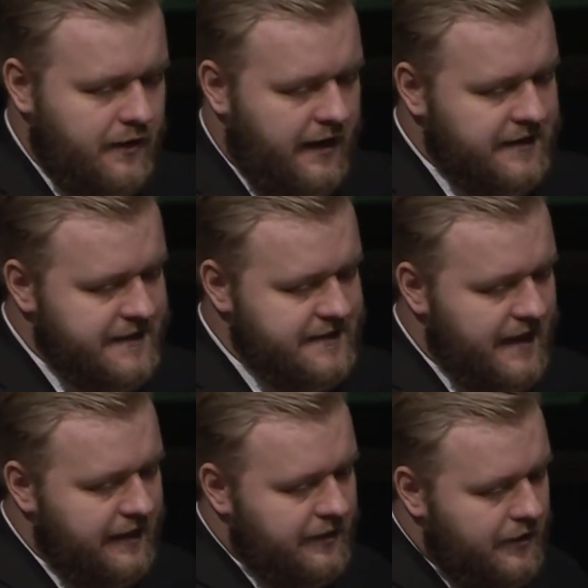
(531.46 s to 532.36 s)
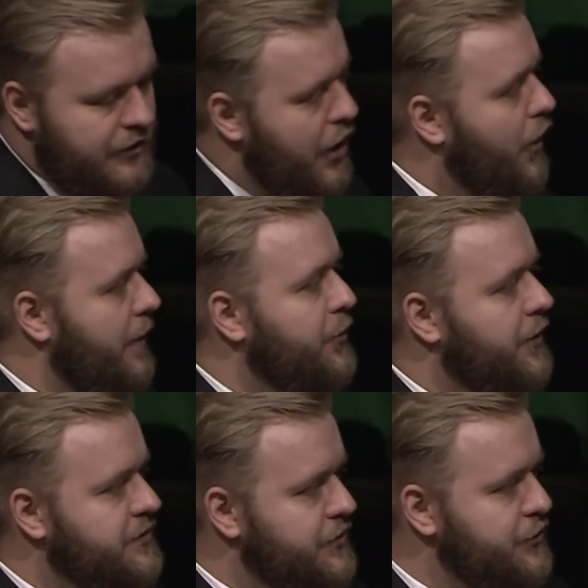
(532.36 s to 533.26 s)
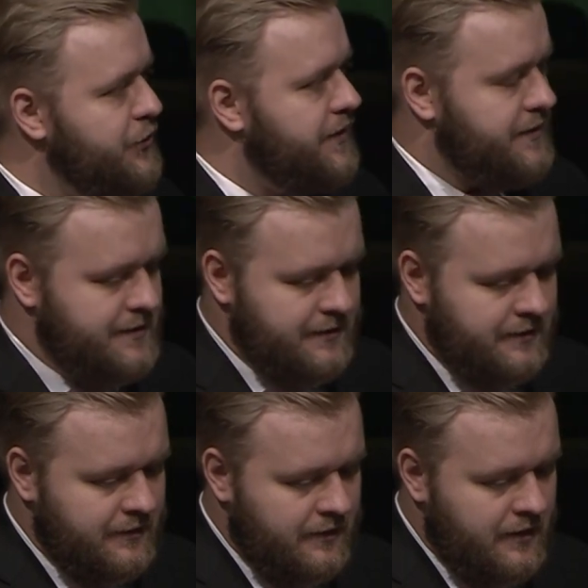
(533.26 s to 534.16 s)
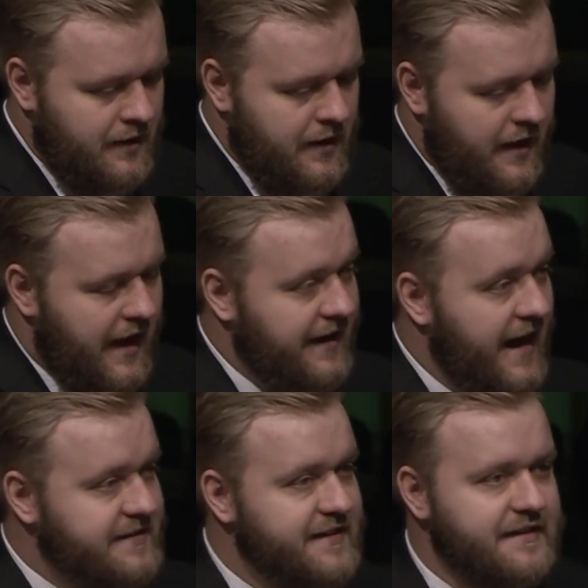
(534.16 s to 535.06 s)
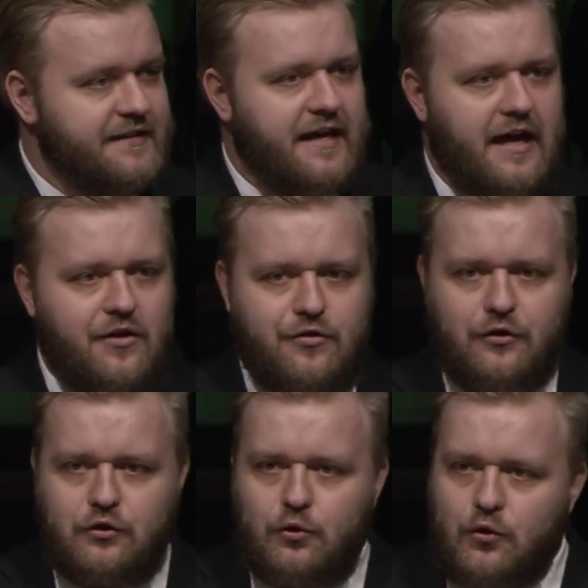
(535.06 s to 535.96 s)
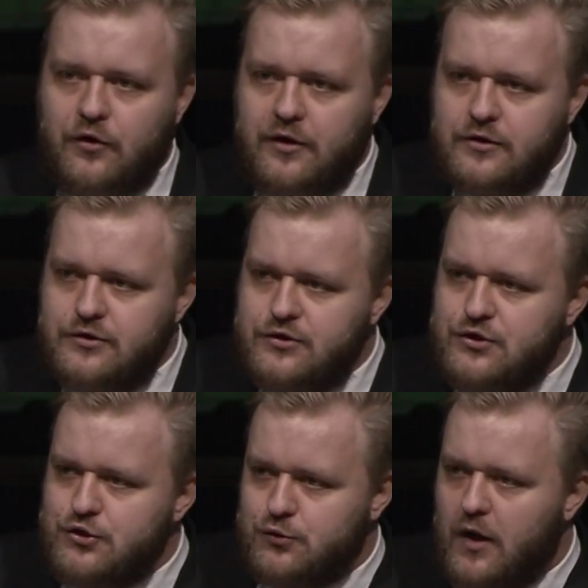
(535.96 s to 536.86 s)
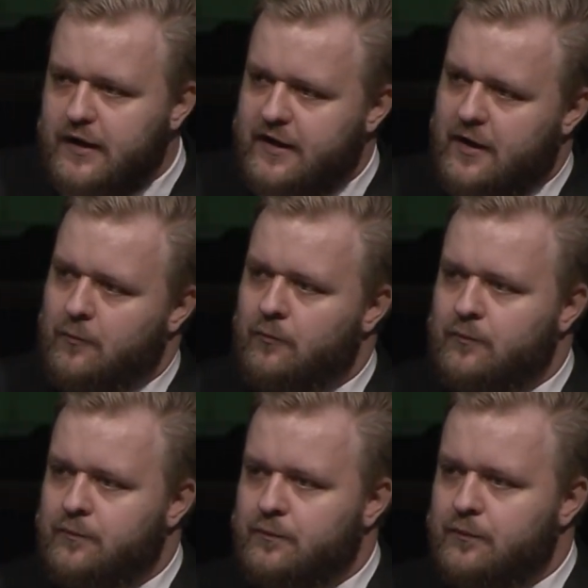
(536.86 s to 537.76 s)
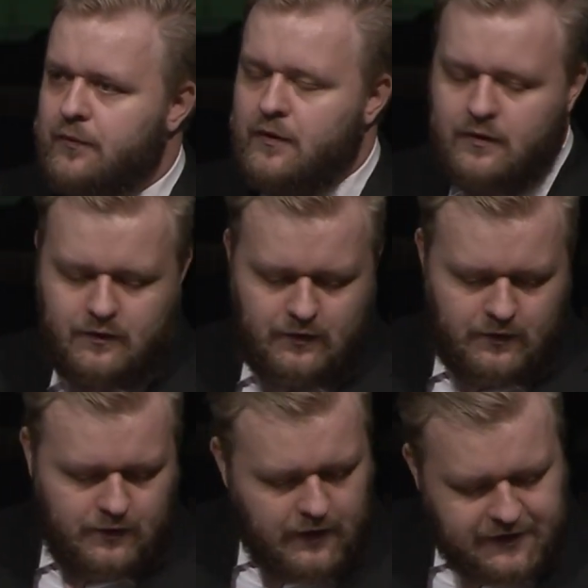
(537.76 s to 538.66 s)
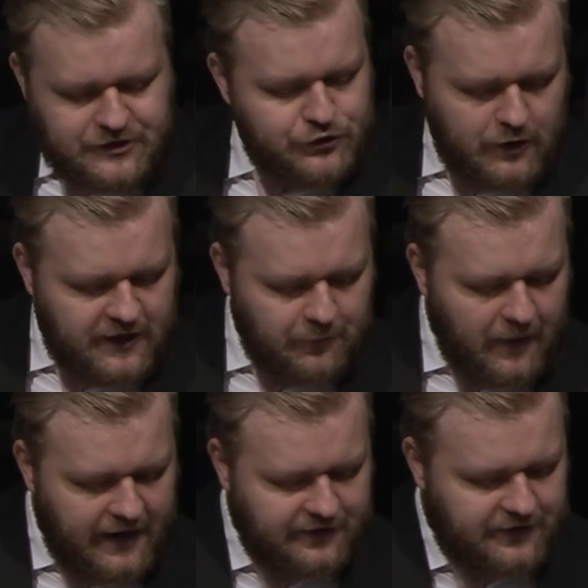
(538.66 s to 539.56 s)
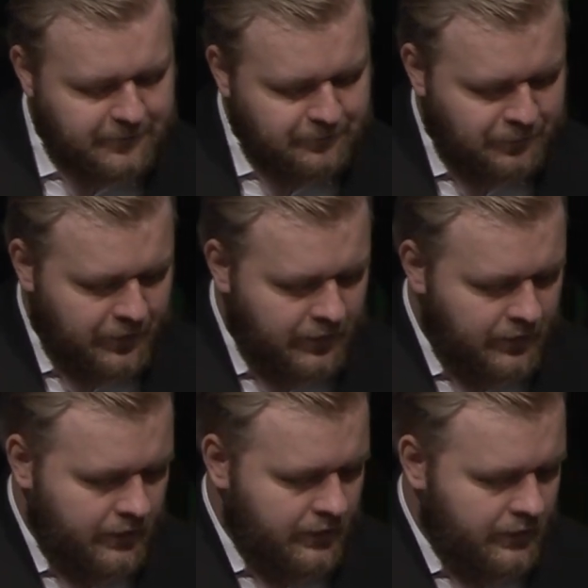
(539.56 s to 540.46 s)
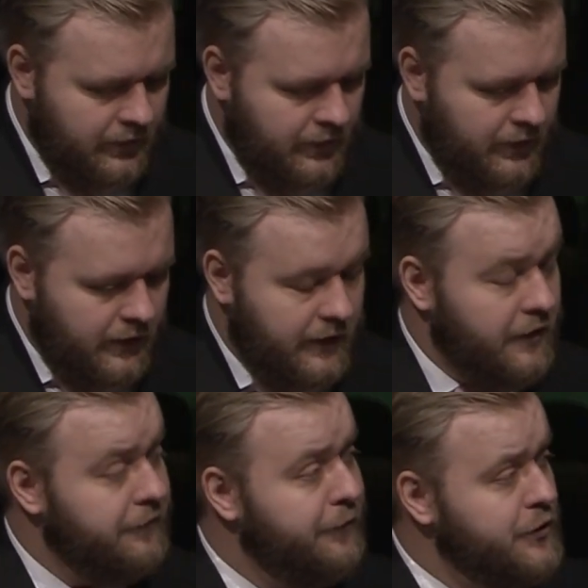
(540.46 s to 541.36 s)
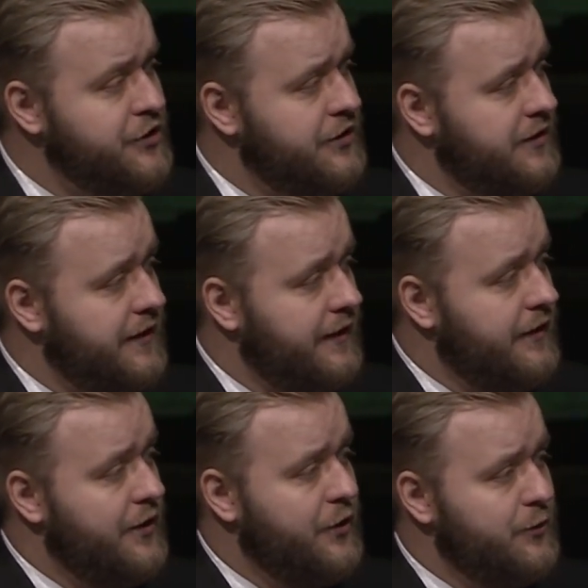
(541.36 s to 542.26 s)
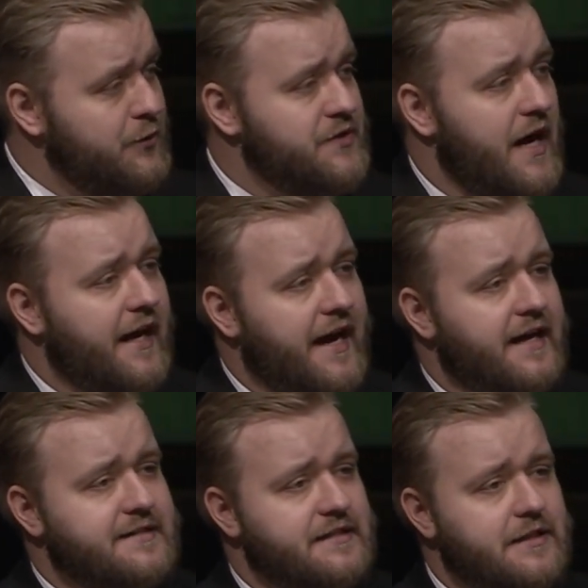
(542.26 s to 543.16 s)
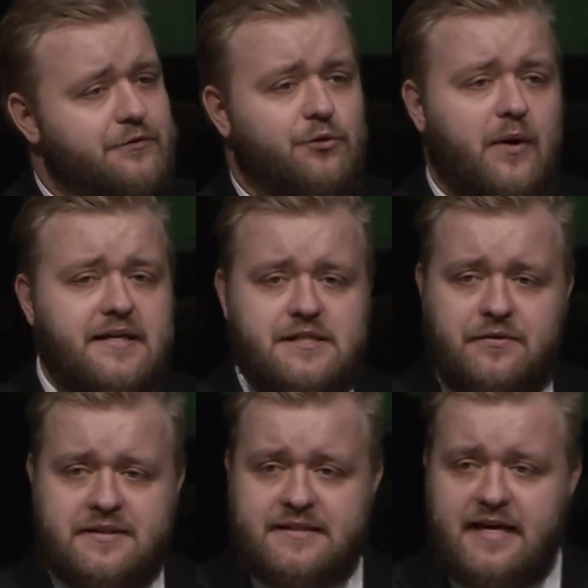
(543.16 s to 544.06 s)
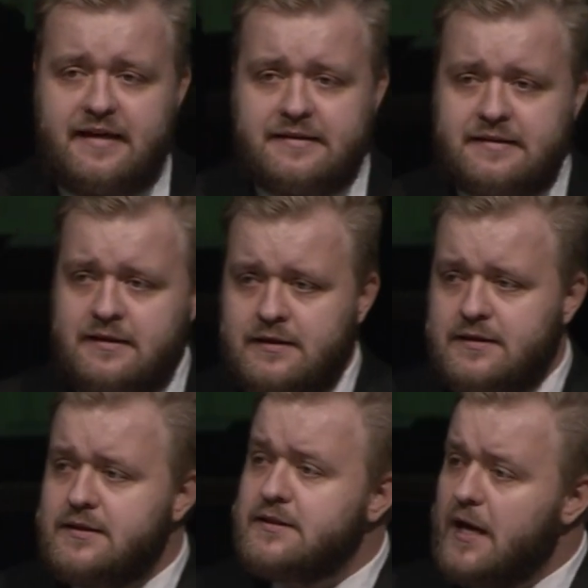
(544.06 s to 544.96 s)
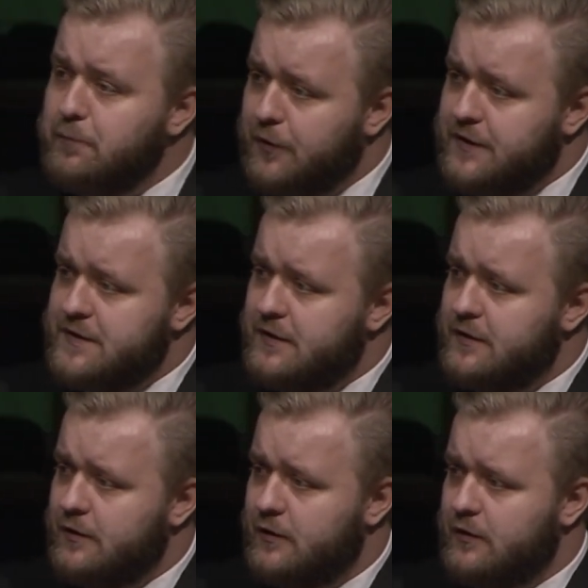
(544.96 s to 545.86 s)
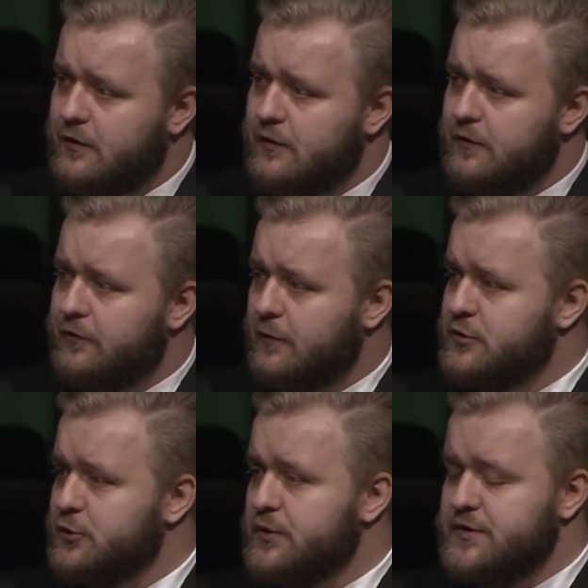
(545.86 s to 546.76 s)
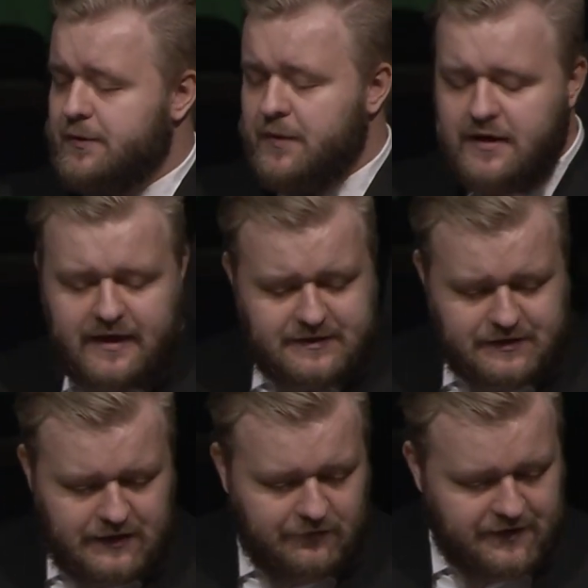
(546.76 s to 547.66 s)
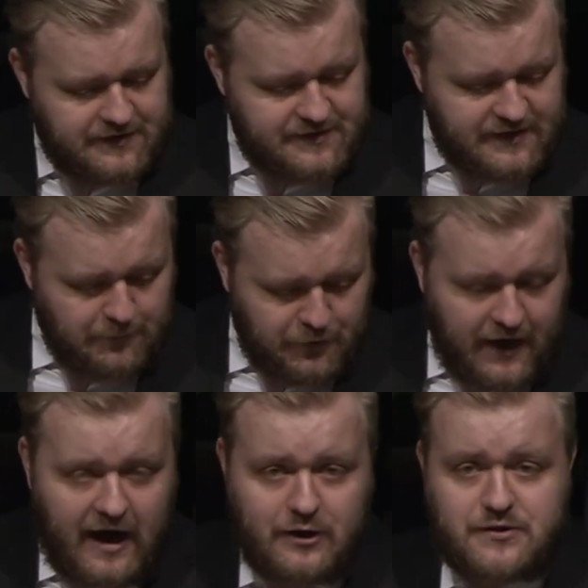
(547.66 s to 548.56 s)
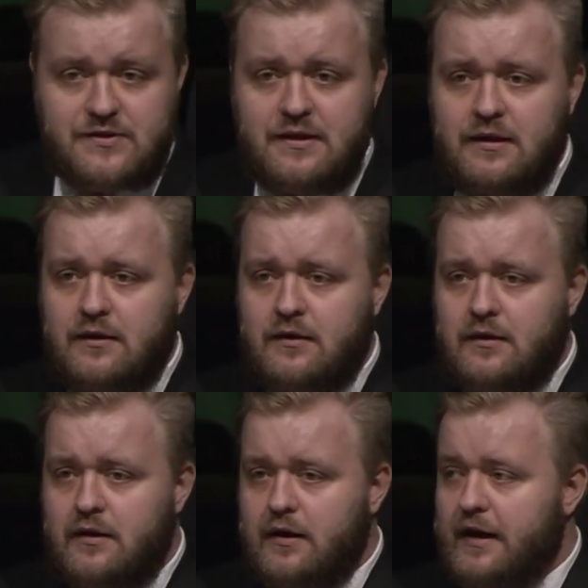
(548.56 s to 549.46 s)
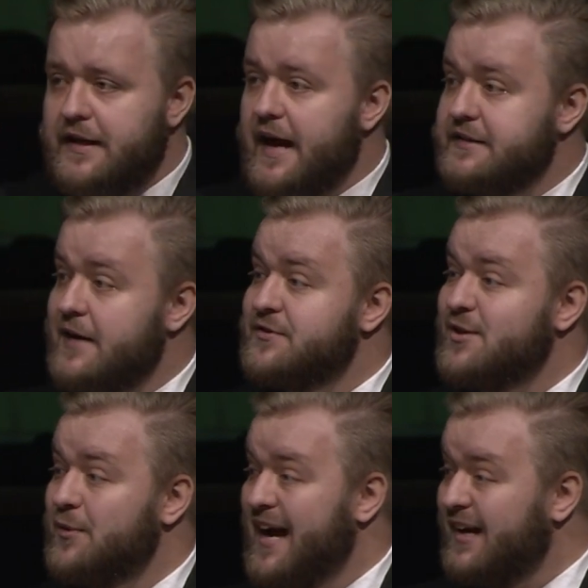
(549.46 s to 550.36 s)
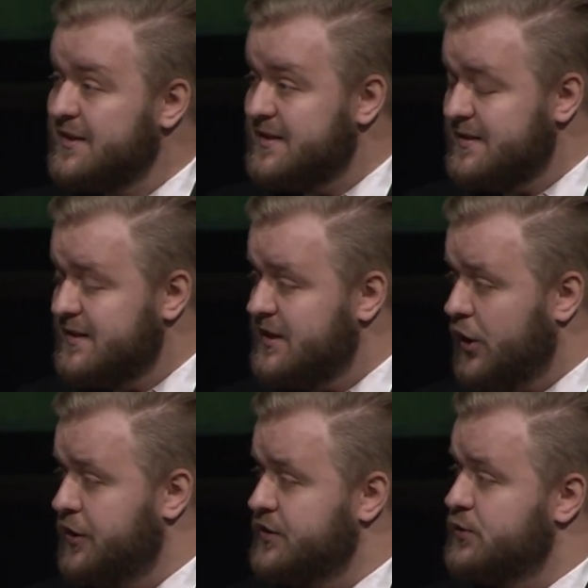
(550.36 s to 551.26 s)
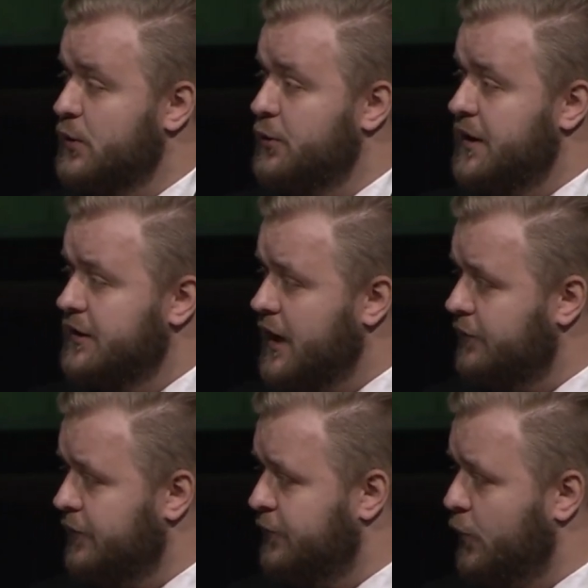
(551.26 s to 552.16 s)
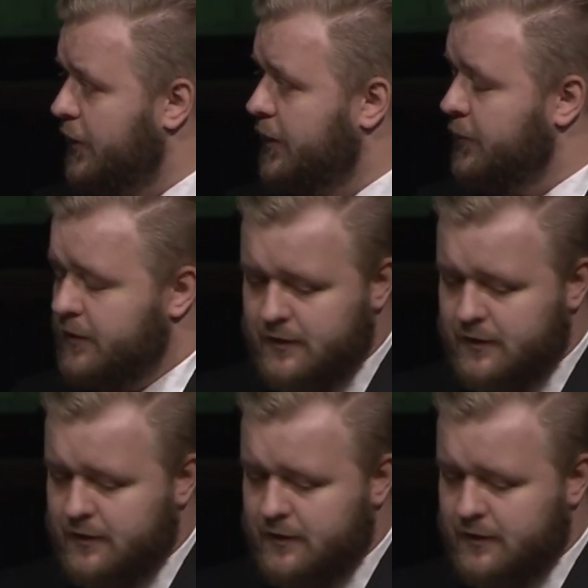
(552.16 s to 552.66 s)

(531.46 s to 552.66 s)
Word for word: And he said, No, I'm going to do this. And as he did that, the Lord struck him. And he struck him mightily. And unfortunately, Uzziah had to live the rest of his days separate from Jerusalem. He had to live in a separate house, and he had to have someone else sit on his throne and govern for him.